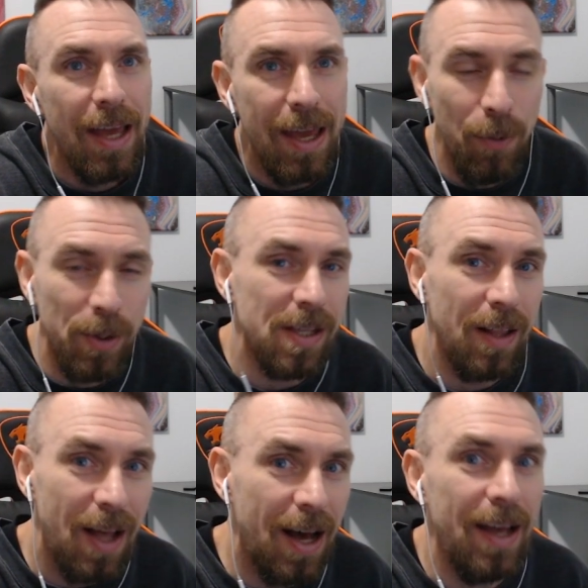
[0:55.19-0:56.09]
It was a
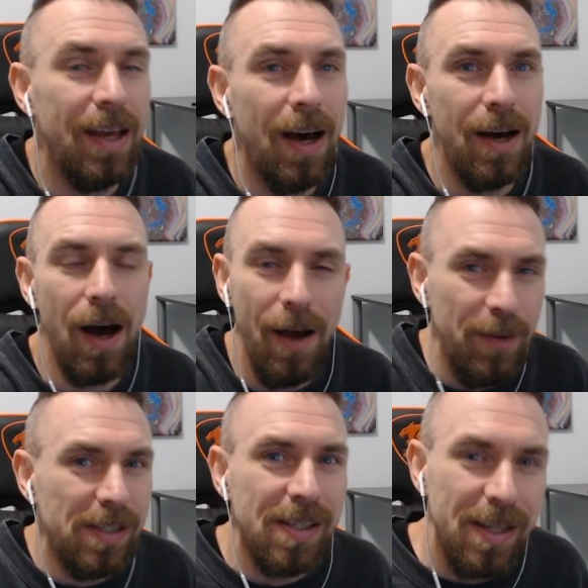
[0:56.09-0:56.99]
lot. Uh,
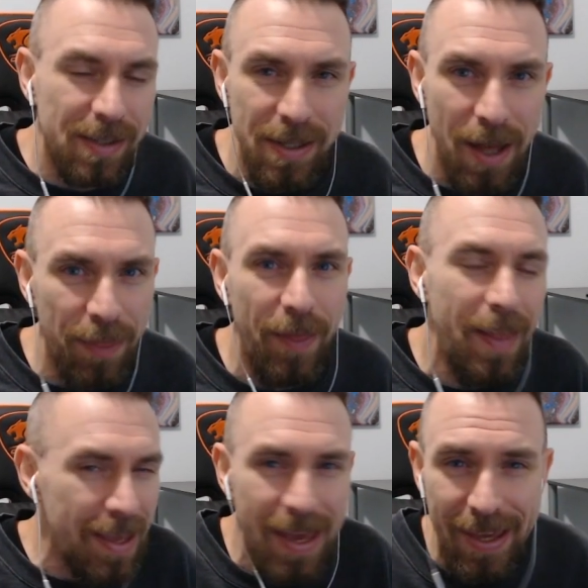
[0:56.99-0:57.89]
obviously, it's nothing
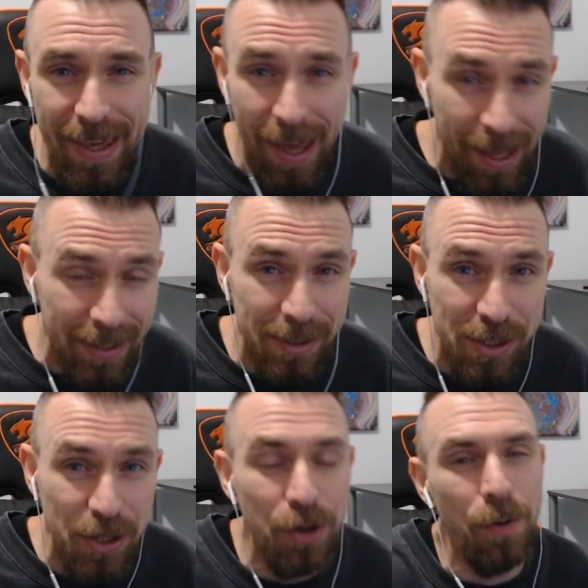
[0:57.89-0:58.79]
that you can't
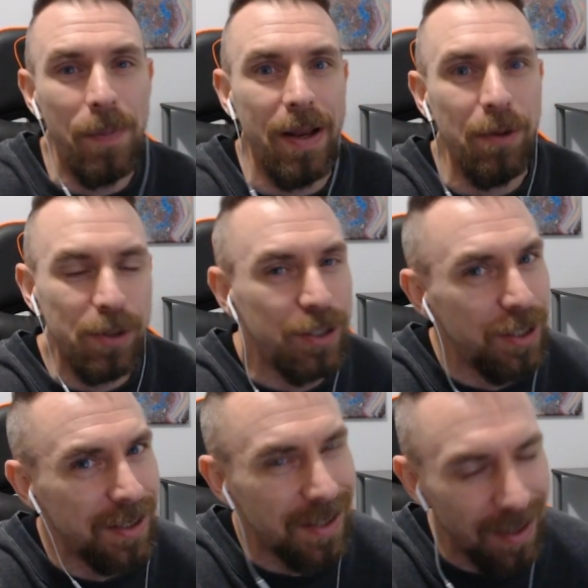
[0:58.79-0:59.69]
do, but it was just a